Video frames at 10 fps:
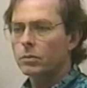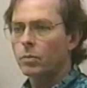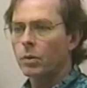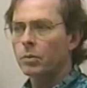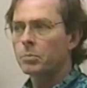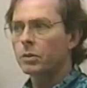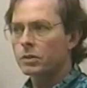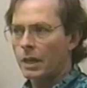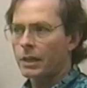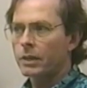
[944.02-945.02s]
where we put
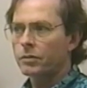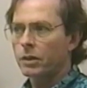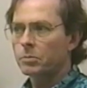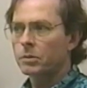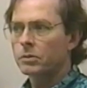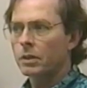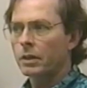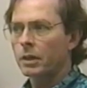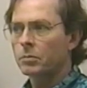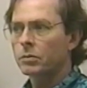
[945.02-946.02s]
satellite transmitters
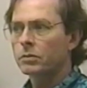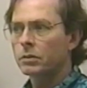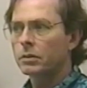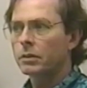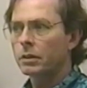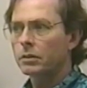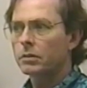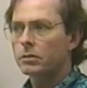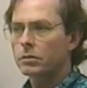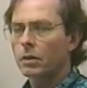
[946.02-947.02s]
on animals and, and
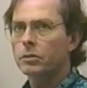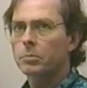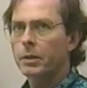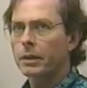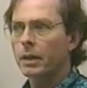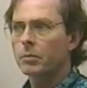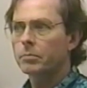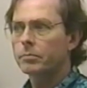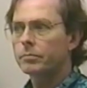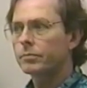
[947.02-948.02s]
start to pick up
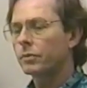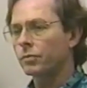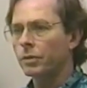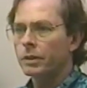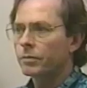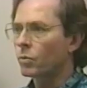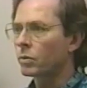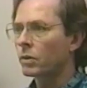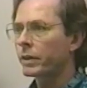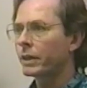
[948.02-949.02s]
three to
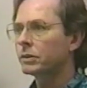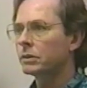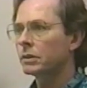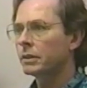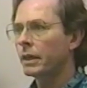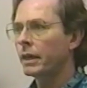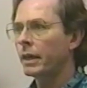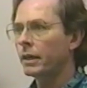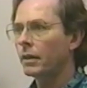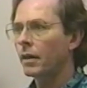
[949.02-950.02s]
four locations a
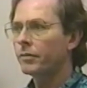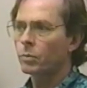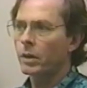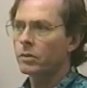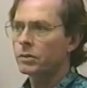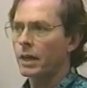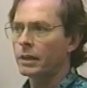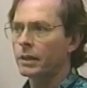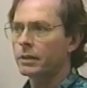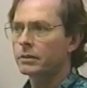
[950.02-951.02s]
day off the weather
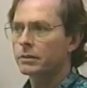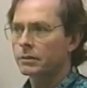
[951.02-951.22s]
satellites.